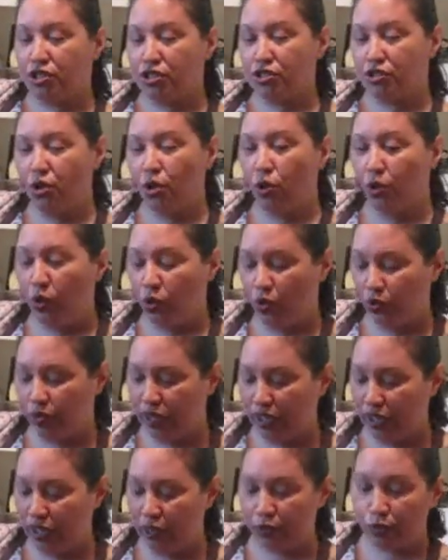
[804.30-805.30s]
stove, and
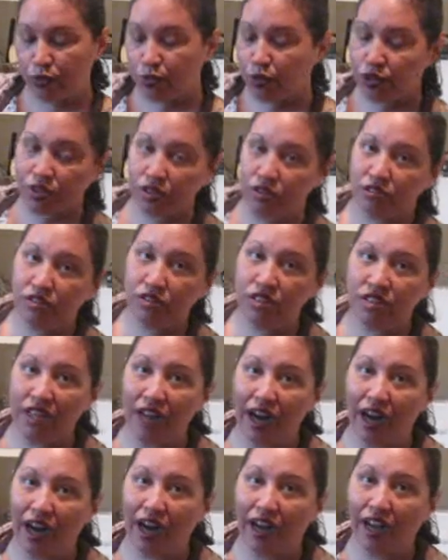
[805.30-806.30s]
you get really, really
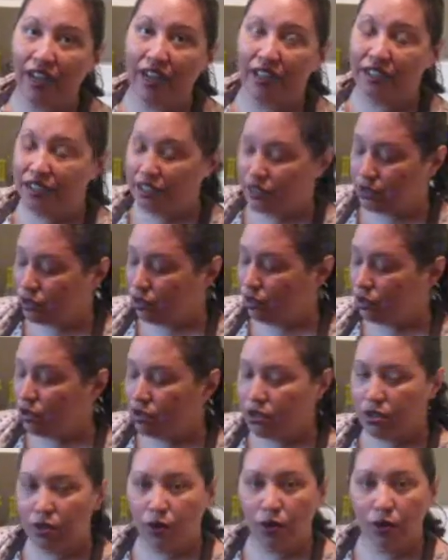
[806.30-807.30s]
hot, and you throw a
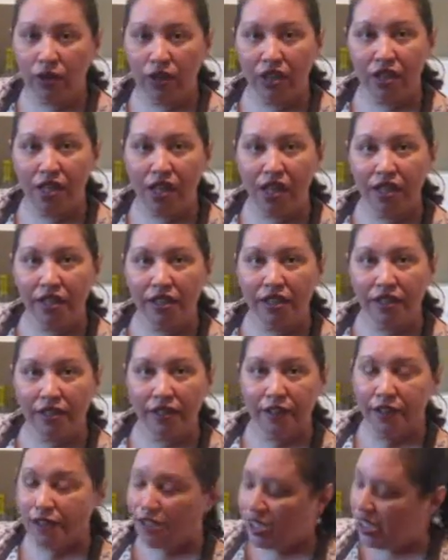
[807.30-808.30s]
little oil on it.
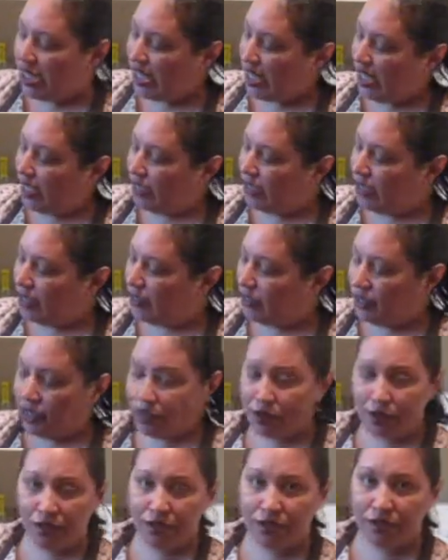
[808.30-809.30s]
And that's
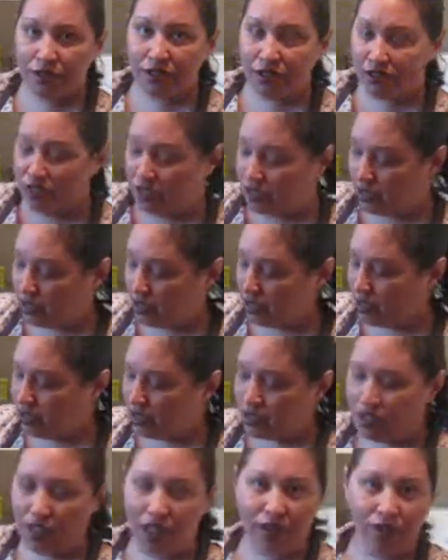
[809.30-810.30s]
all you really need, because
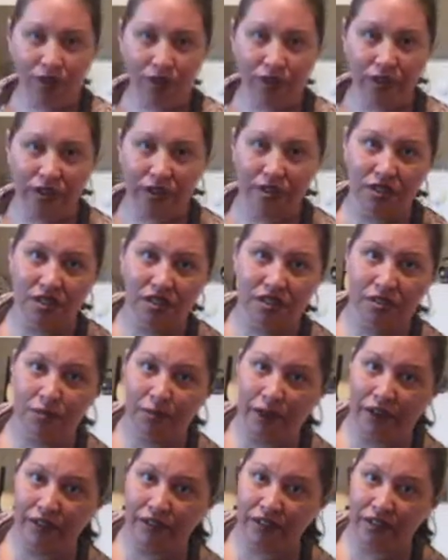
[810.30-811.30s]
there's a lot of oil in the
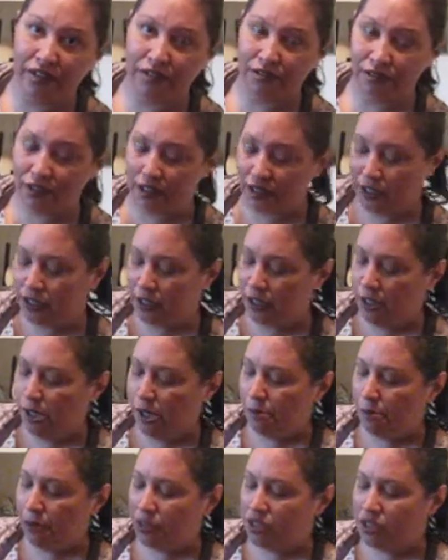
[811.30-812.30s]
marinade already.
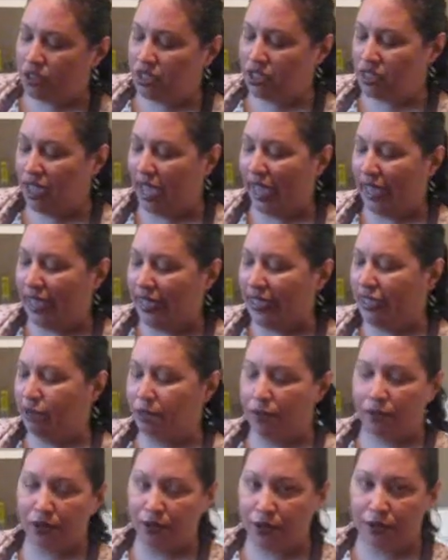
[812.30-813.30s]
But just a tiny
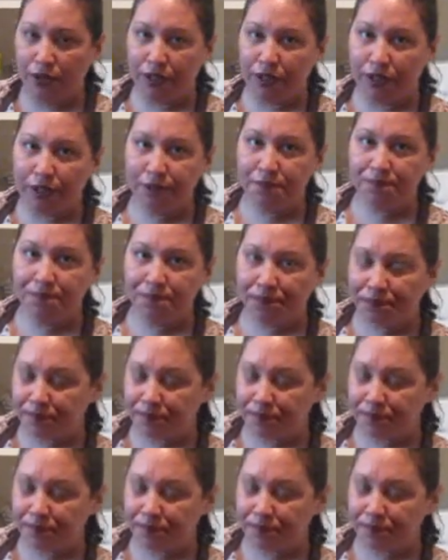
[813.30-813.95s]
bit of oil.